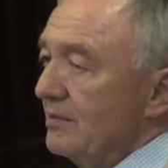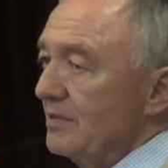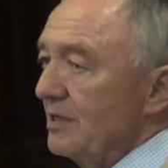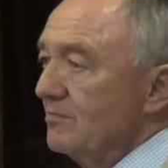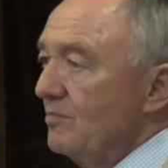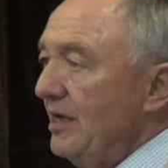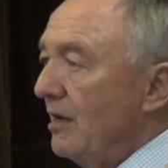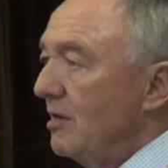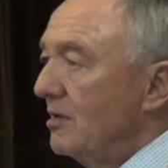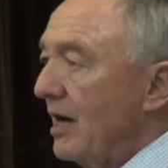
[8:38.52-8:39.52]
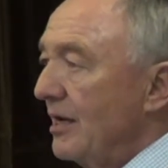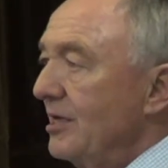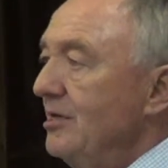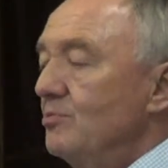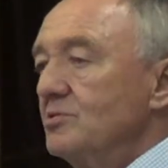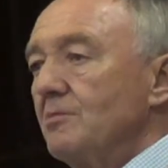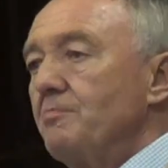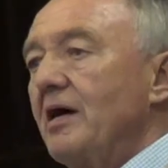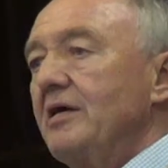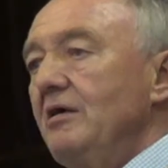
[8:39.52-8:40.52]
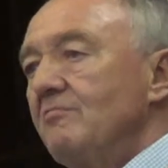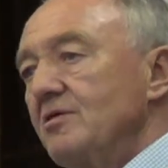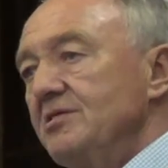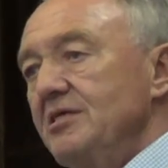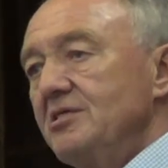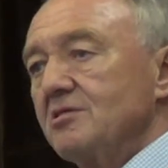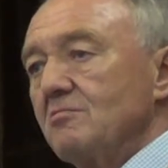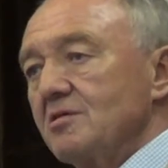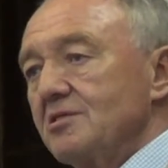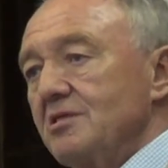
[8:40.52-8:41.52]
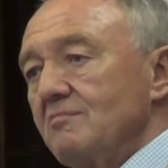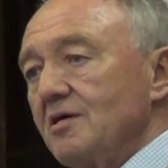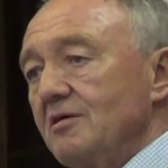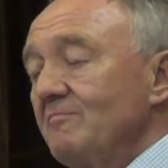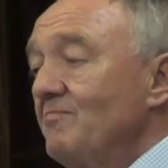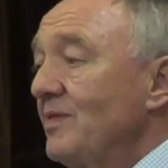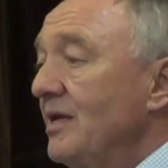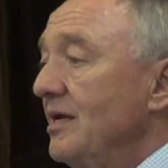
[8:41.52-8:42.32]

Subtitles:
that we are unable to pay for a decent quality of life.